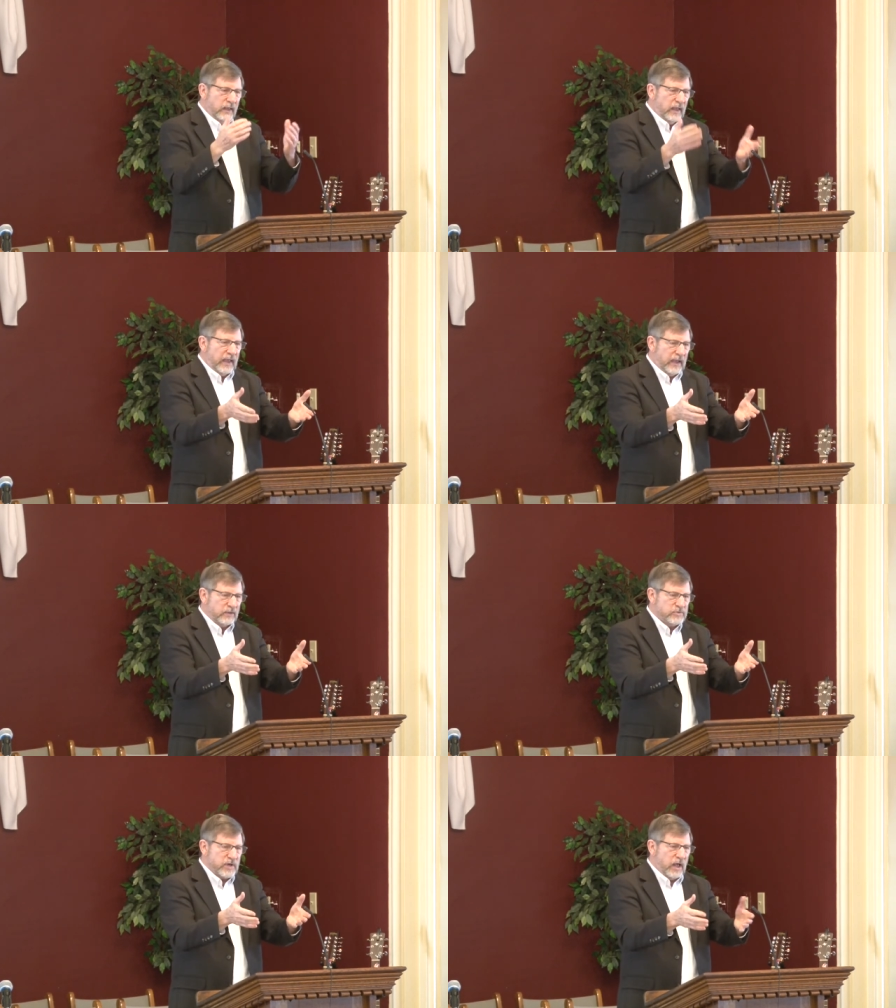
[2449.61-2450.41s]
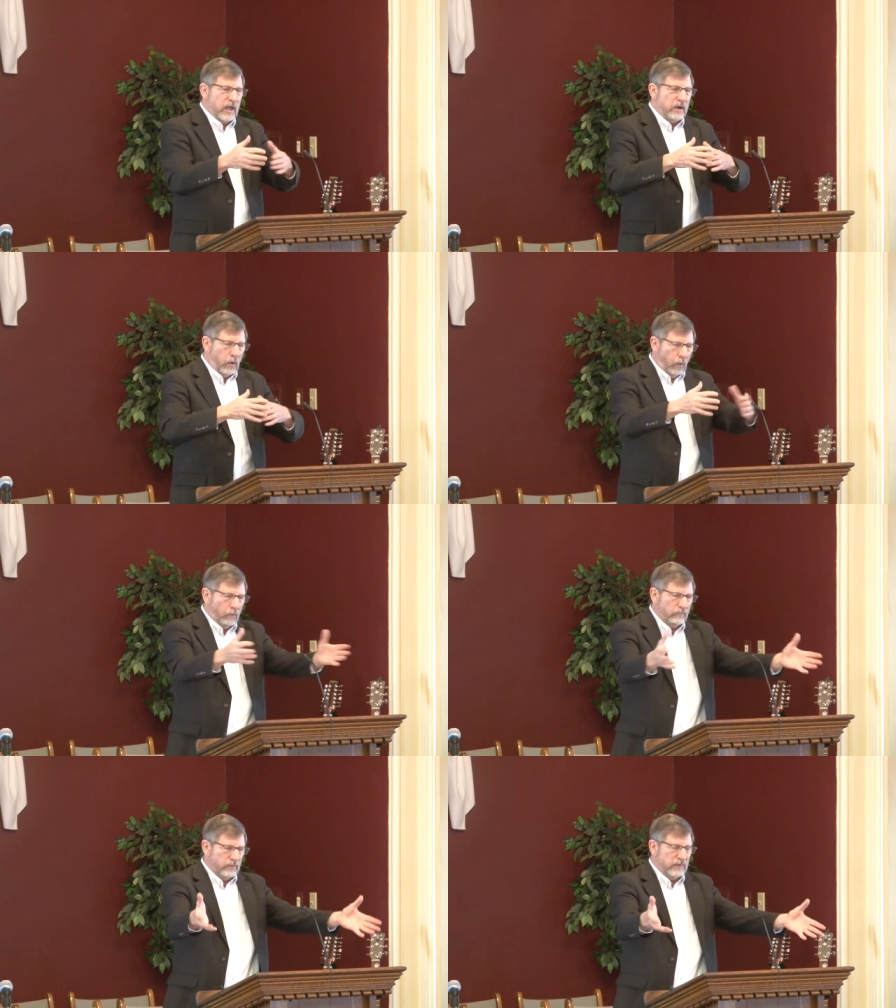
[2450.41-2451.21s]
hands-on
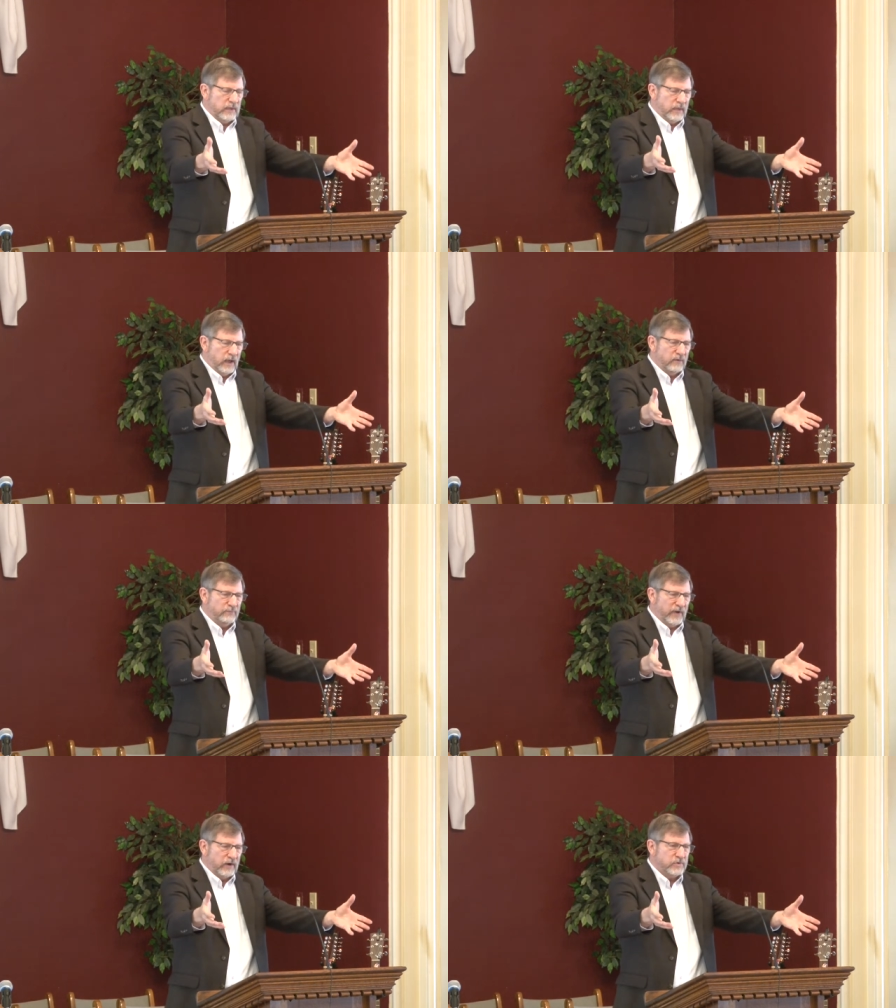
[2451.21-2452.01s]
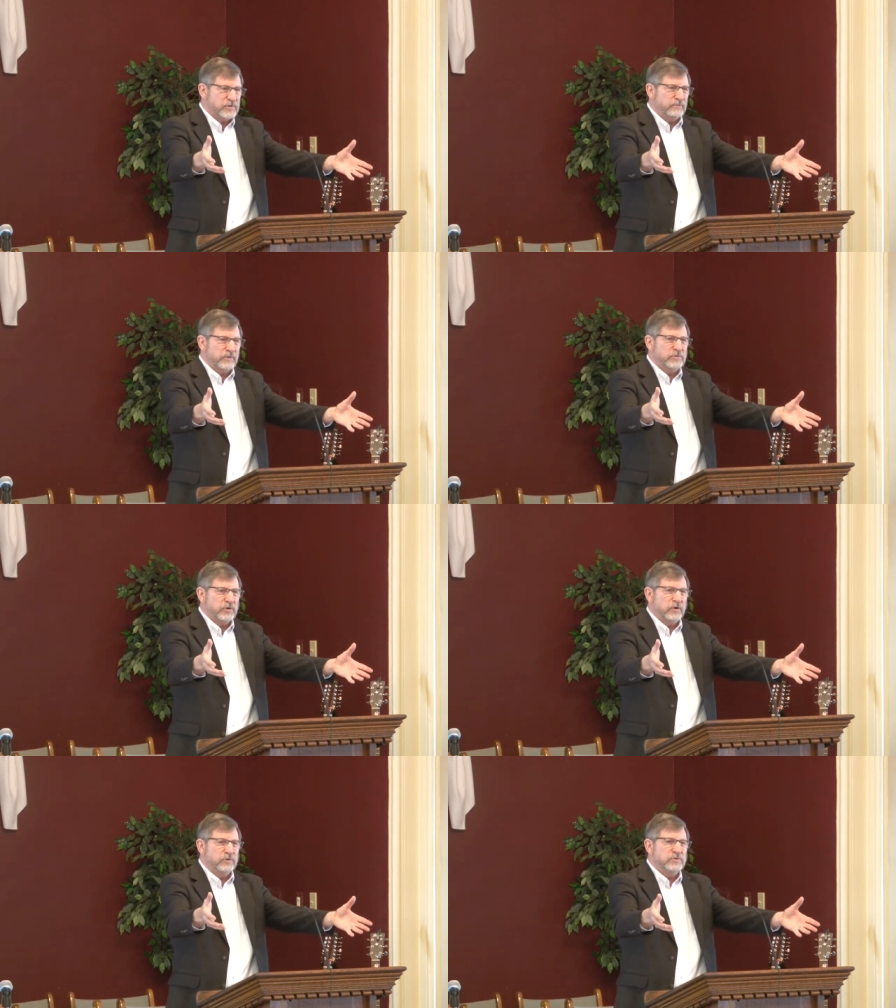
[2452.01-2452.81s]
over the affairs of the
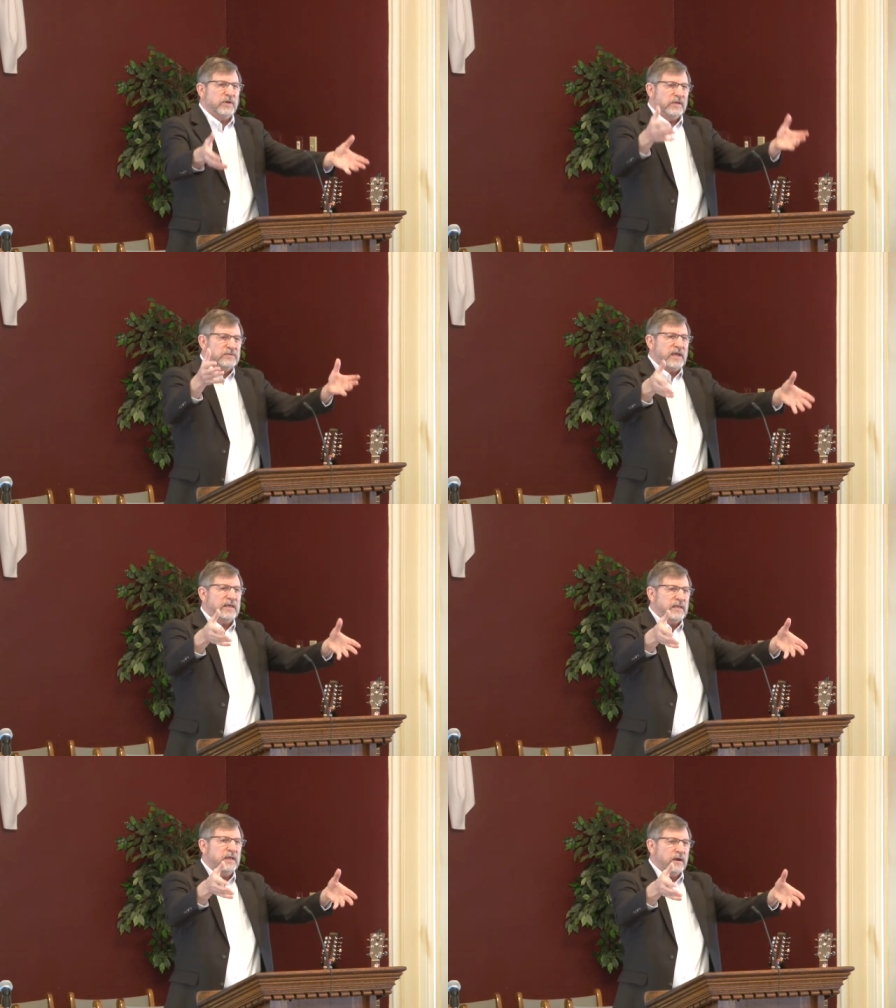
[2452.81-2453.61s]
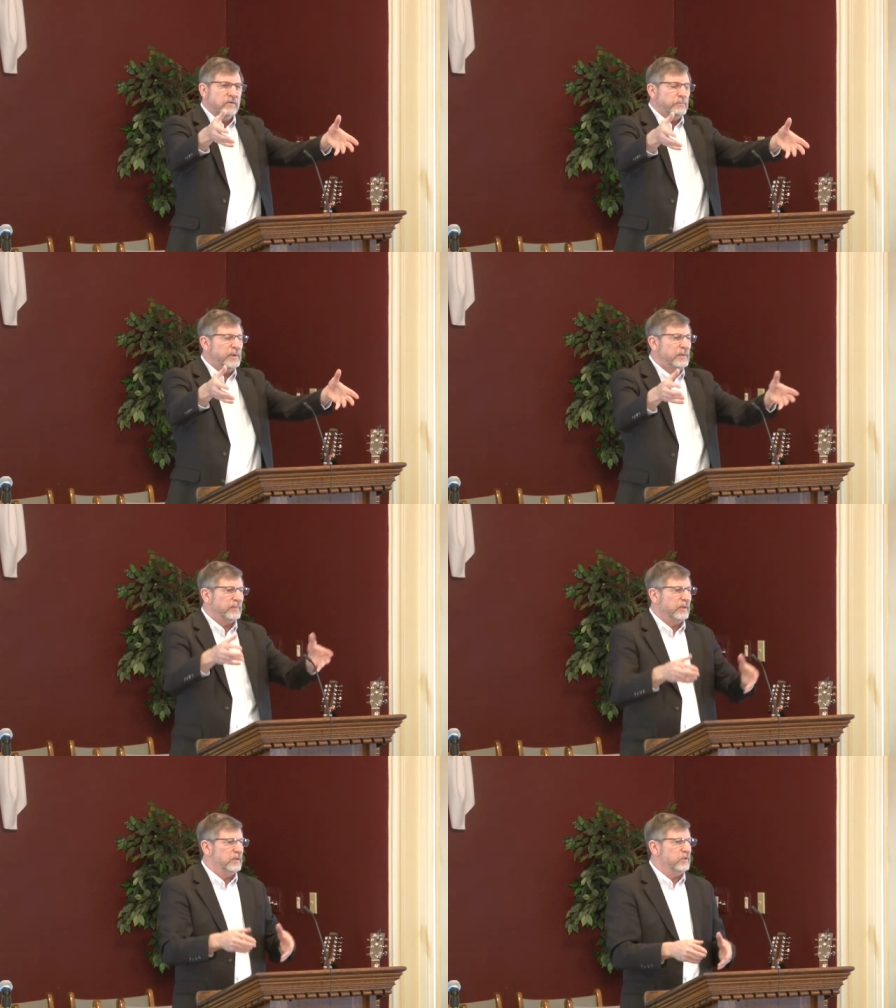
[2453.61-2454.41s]
church, taking care of
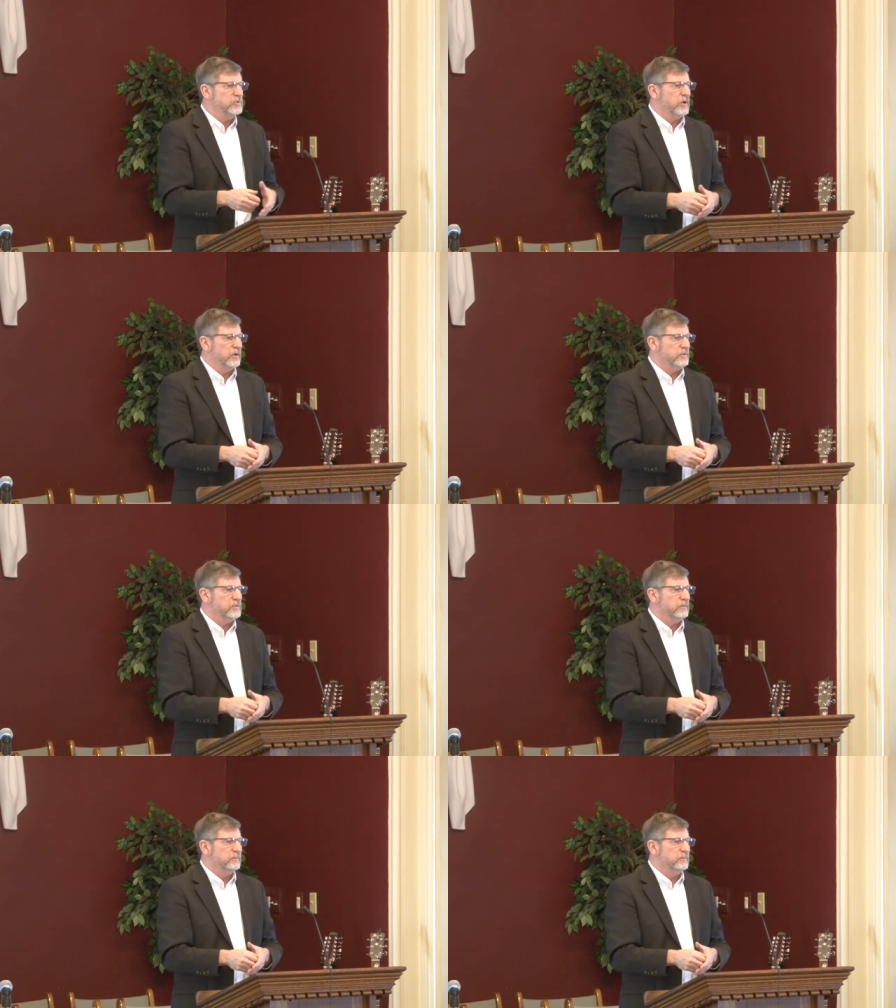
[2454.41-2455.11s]
people in the church.